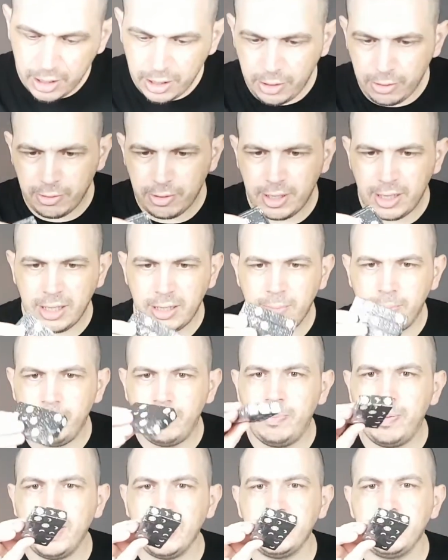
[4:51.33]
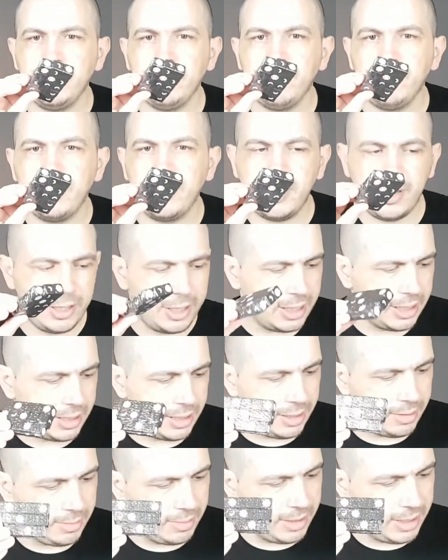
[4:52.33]
You get a bunch of
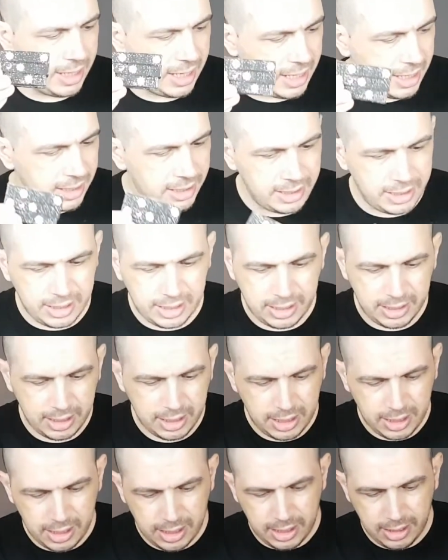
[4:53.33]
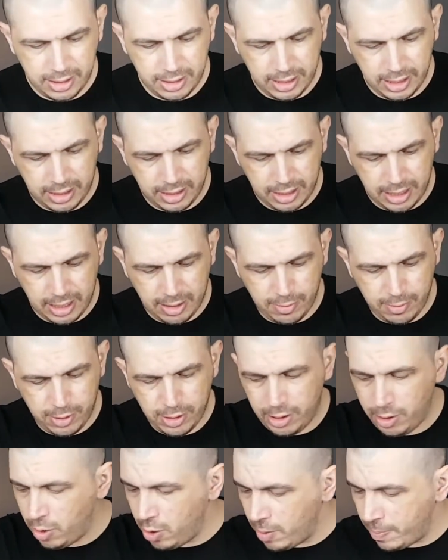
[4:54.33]
custom dice that I
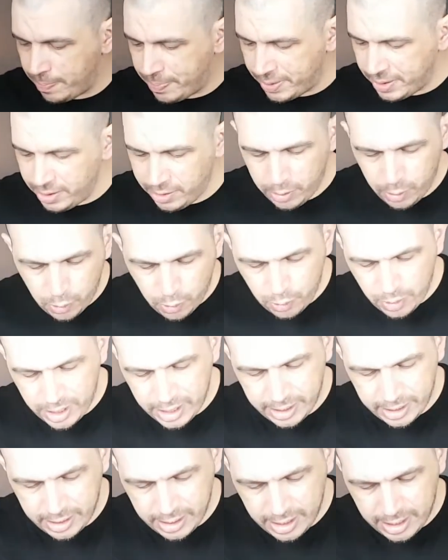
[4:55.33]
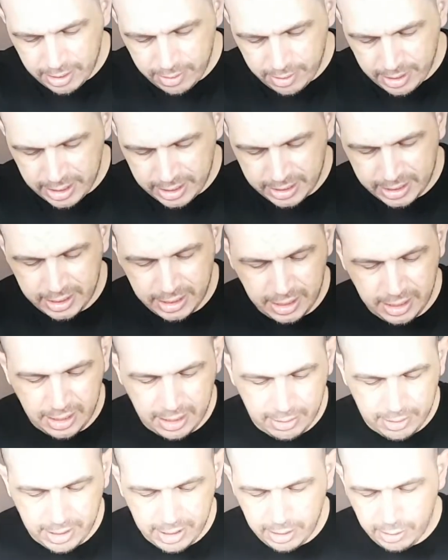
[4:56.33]
want to open right now and see
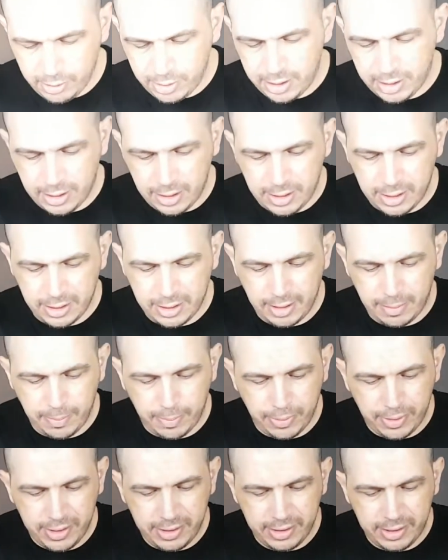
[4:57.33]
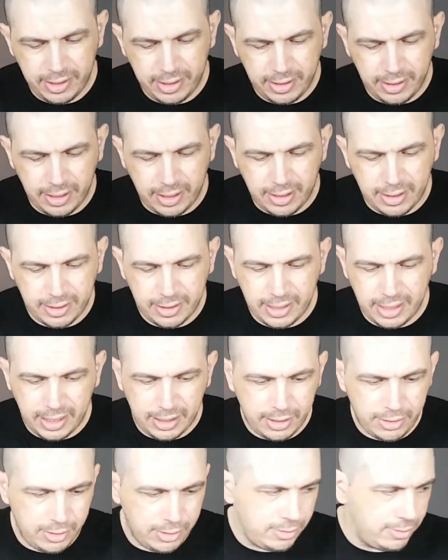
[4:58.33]
how they look. Are they printed? Are they
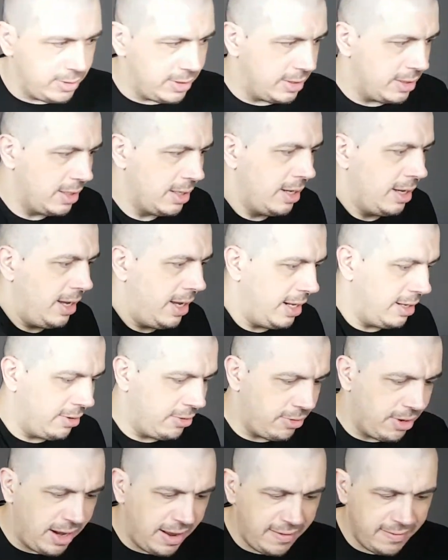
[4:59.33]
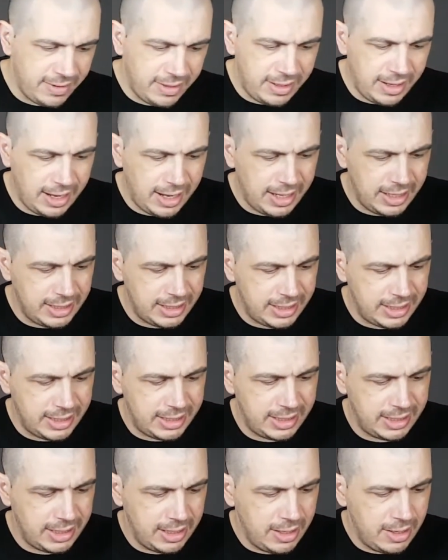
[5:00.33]
those engraved
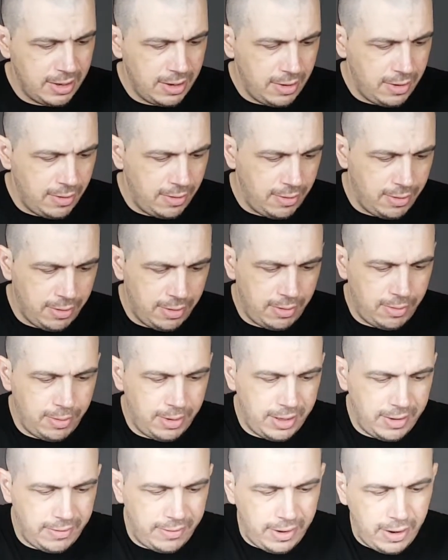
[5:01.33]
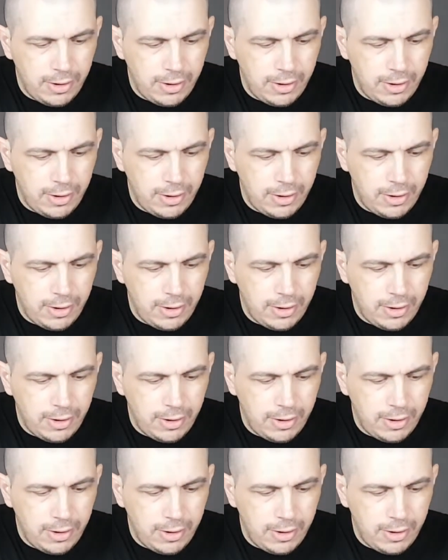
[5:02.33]
dice or whatever.